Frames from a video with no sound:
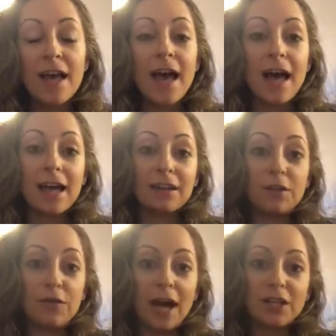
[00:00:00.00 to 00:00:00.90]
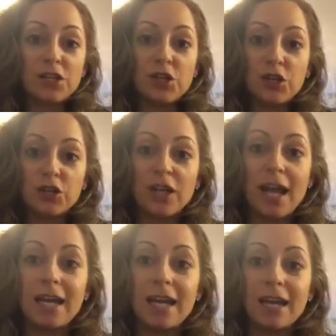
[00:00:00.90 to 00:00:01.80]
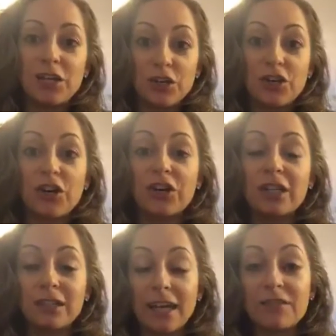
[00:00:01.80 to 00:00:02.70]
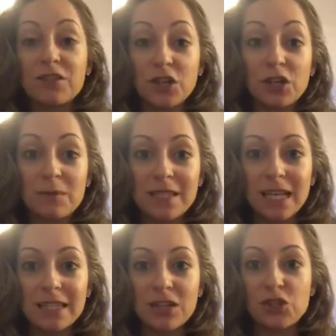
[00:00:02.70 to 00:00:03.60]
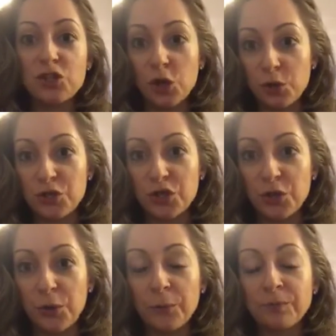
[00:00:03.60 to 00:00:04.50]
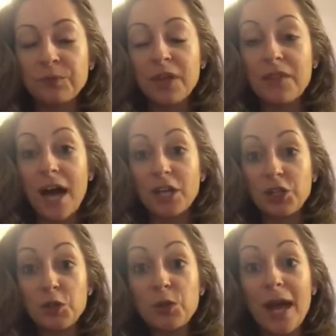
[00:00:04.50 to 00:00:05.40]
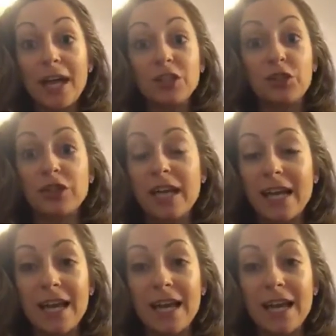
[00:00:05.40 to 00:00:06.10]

and the fact that you're creating your current life circumstances shows you that you can create